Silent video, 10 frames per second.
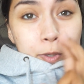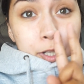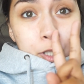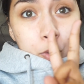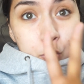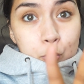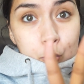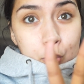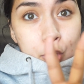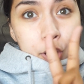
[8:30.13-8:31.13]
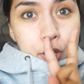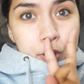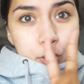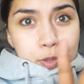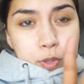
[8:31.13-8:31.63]
We're gonna go
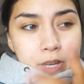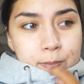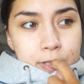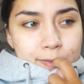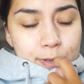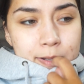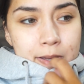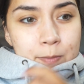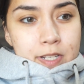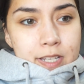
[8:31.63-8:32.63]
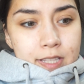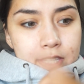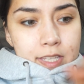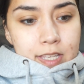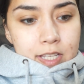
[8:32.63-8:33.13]
another two times, because I'm gonna take
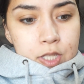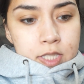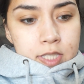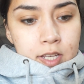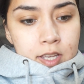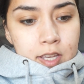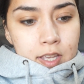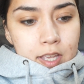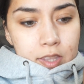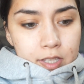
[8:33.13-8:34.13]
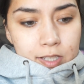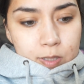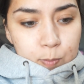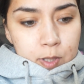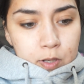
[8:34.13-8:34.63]
the kids and the
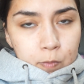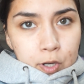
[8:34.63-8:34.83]
husband.